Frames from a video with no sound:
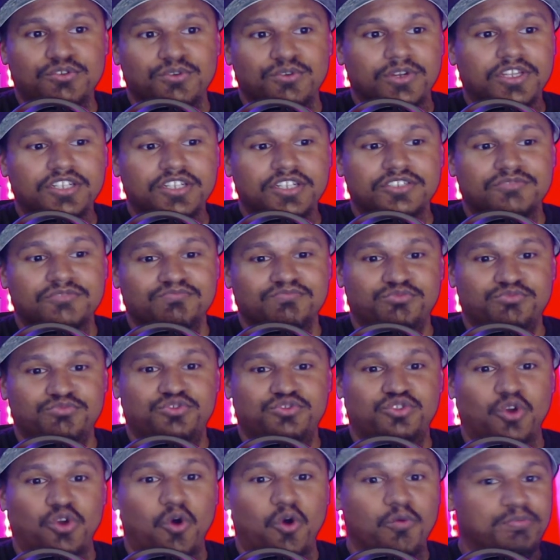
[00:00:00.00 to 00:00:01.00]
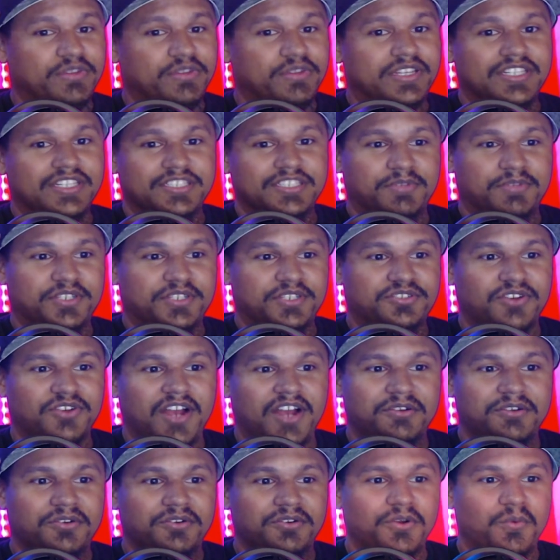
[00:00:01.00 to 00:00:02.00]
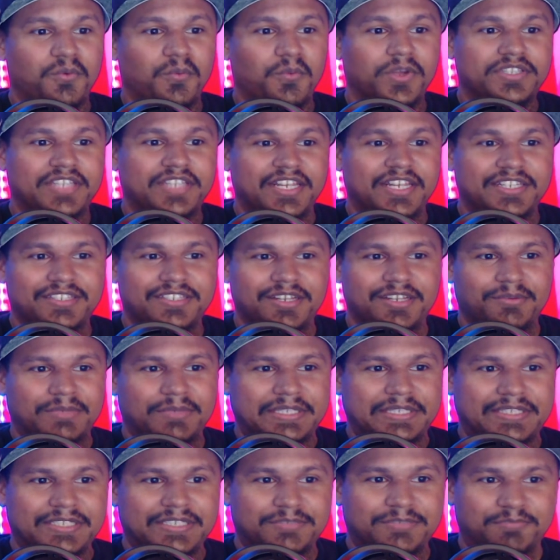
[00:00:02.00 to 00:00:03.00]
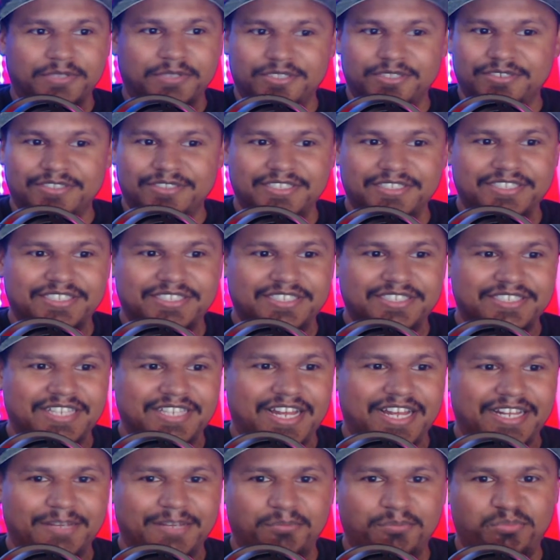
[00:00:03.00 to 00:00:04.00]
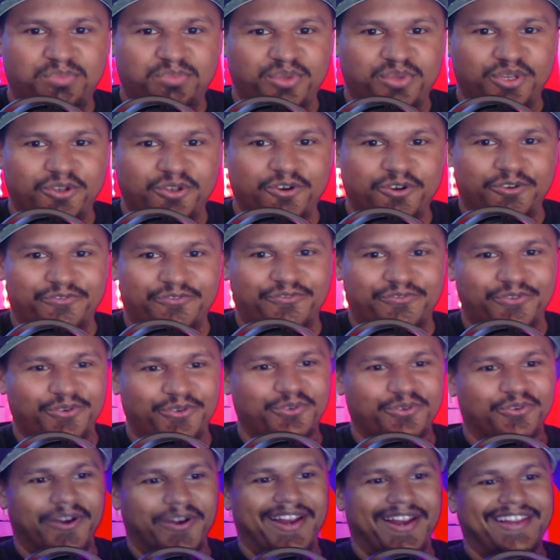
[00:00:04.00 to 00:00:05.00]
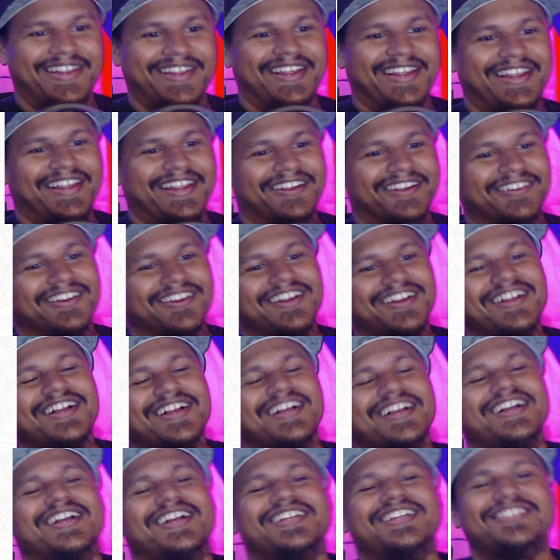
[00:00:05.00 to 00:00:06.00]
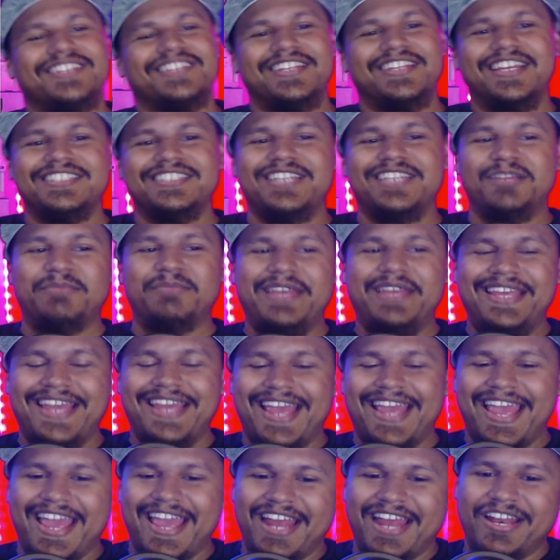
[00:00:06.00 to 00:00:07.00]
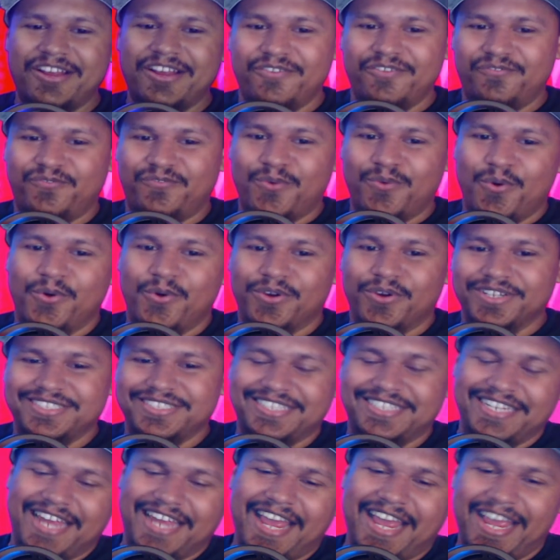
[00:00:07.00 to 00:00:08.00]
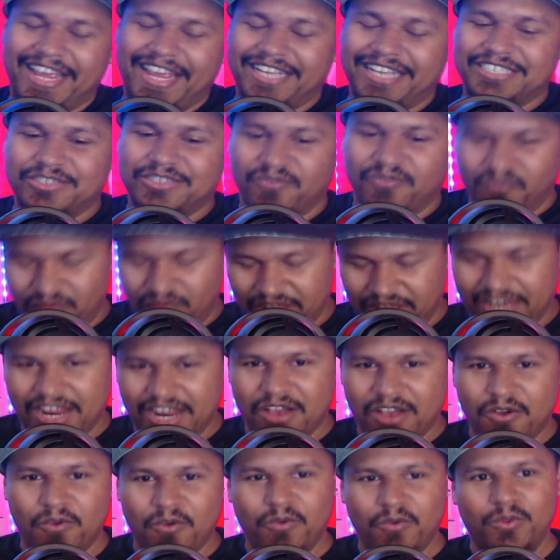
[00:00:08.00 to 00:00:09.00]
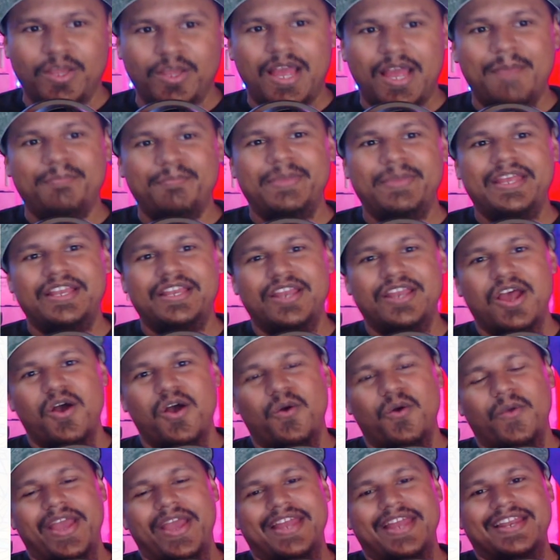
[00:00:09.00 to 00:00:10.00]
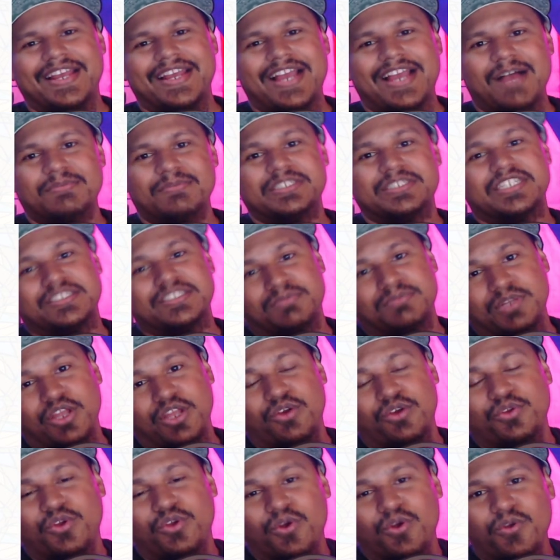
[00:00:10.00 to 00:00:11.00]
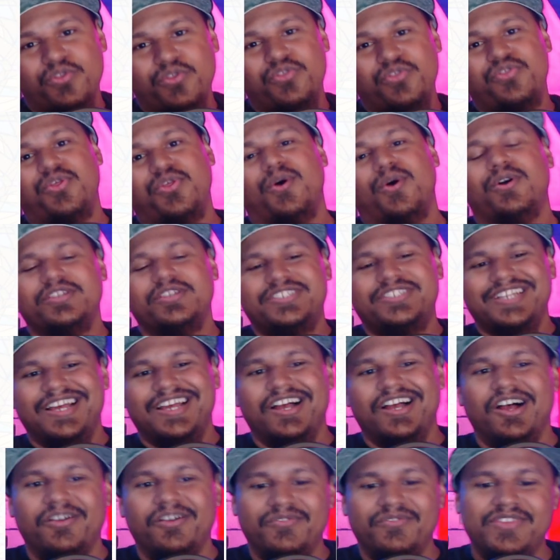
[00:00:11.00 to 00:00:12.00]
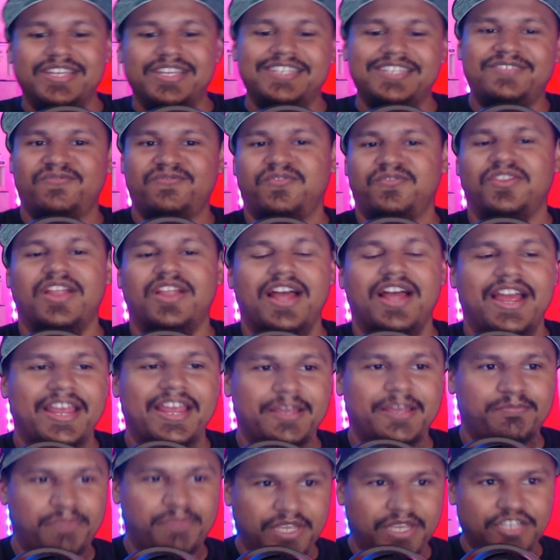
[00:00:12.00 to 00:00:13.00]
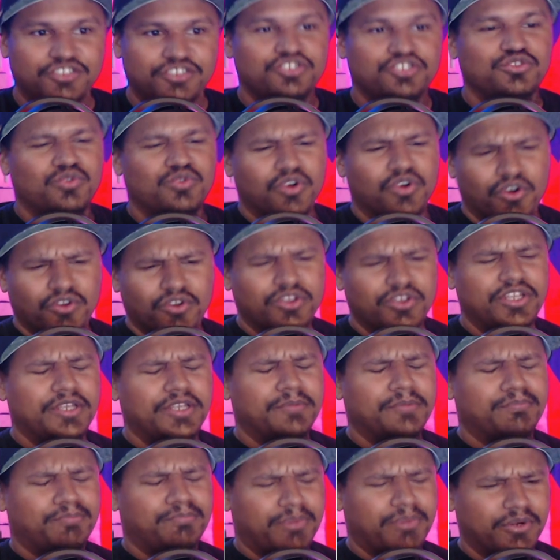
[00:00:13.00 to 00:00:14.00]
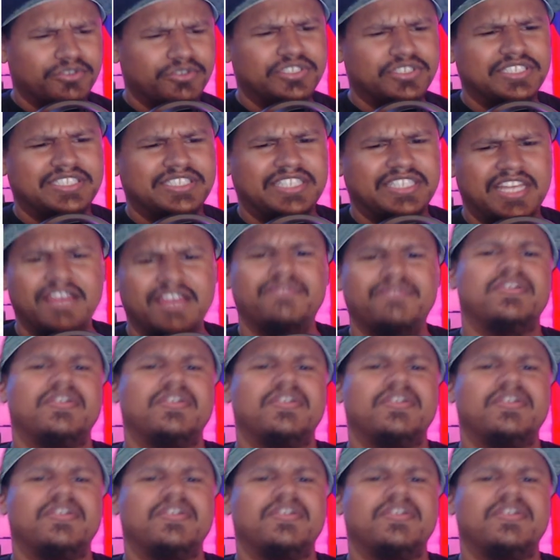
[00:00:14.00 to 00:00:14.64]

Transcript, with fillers: It looks dope in this picture. I don't know what they did with this picture. This is like beautiful right here. So that's going to be it for today's video. Let me know in the comment section below your thoughts of this flying Pikachu early purchase gift.